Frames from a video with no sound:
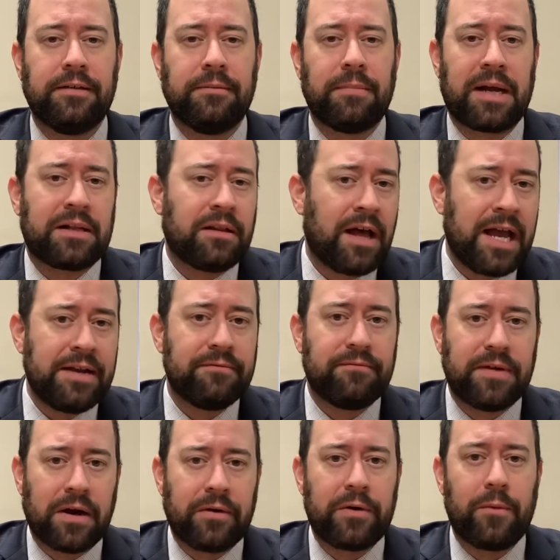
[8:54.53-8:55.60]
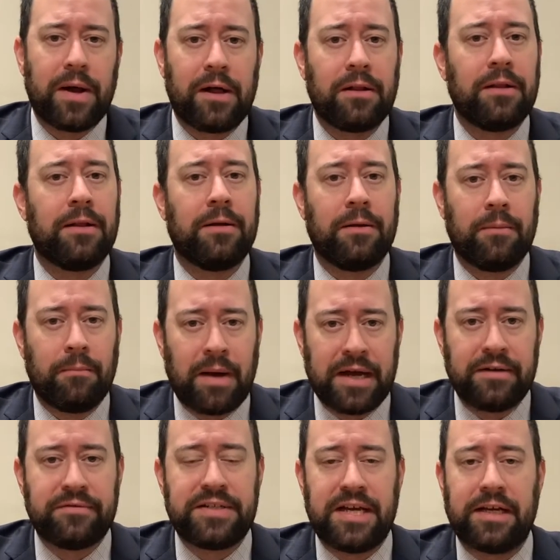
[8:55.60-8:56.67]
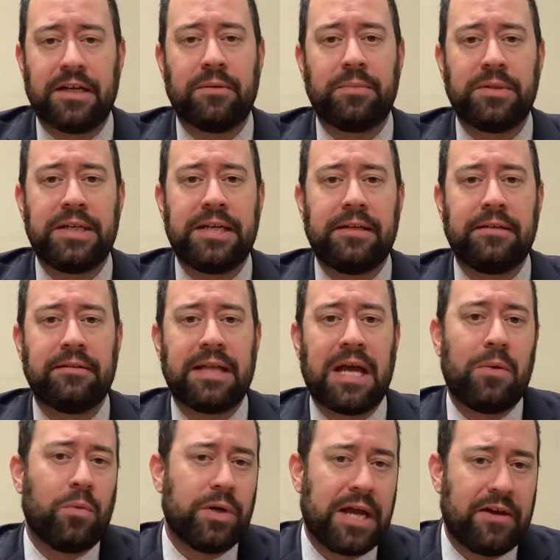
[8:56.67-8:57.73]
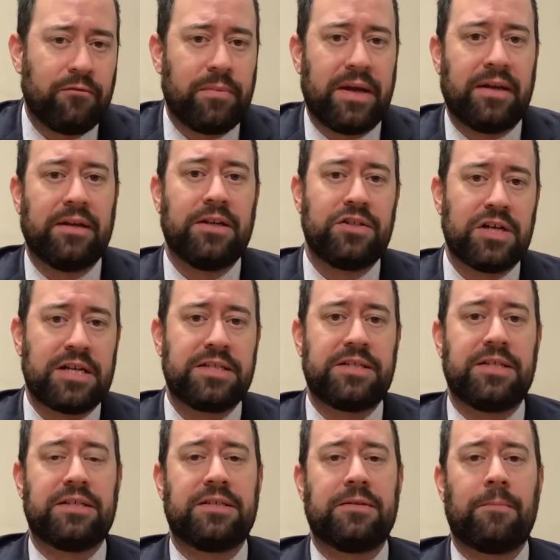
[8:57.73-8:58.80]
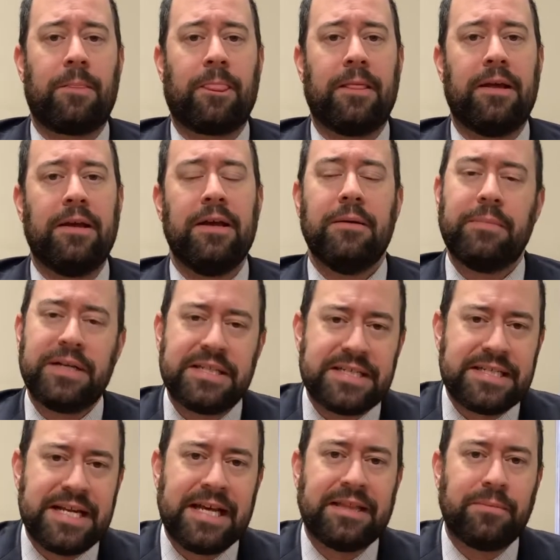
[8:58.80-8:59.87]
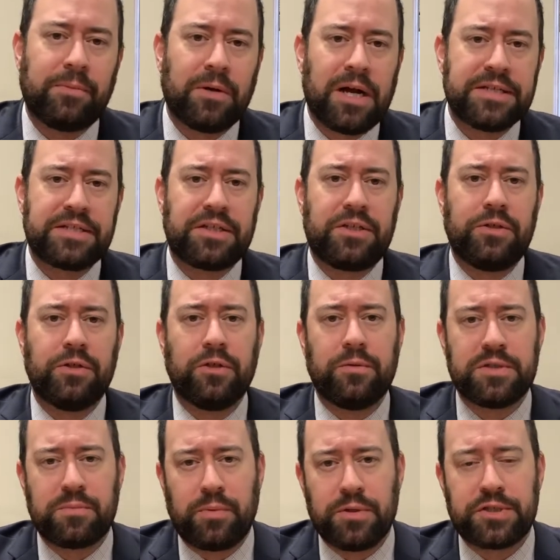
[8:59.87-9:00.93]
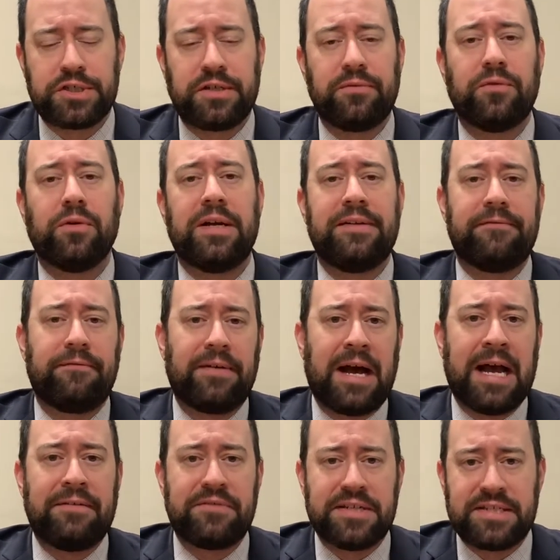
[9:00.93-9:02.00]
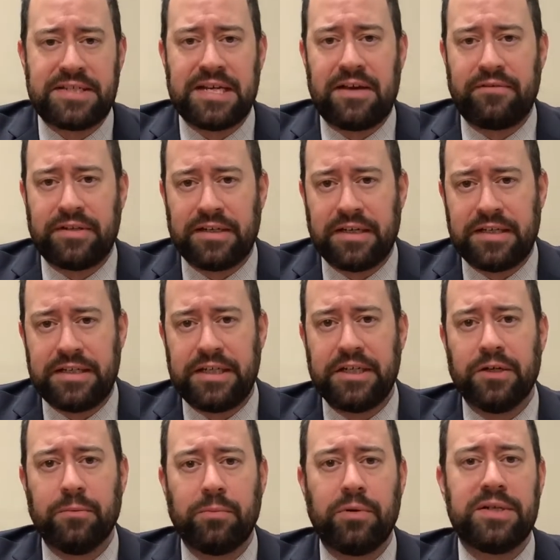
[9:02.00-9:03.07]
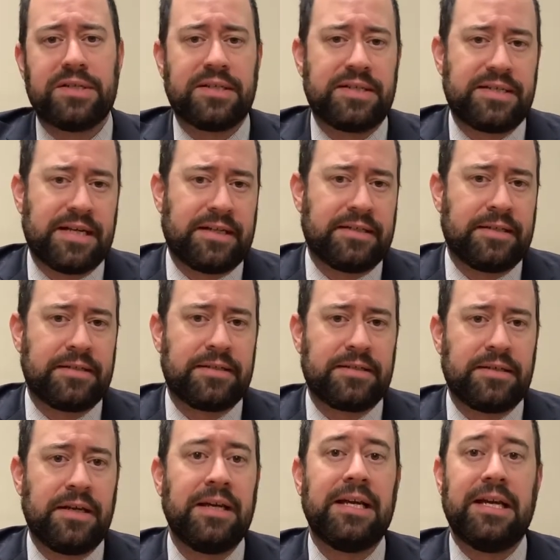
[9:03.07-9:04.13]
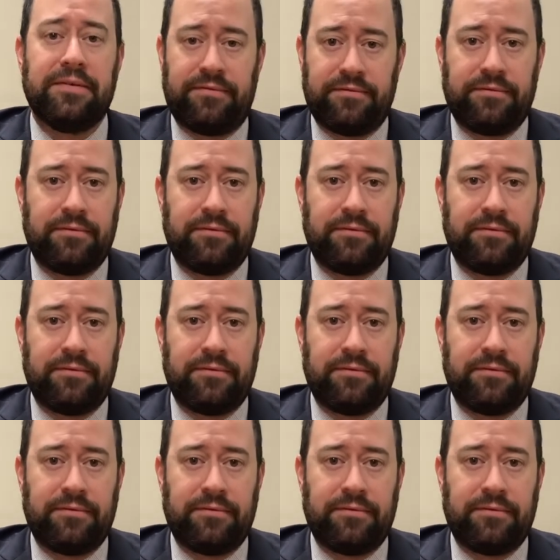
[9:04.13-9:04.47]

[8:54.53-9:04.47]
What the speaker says: my client very well might have taken a plea. That would have been justice. But instead, the prosecutor was pushing for a 5 to 7 year prison sentence if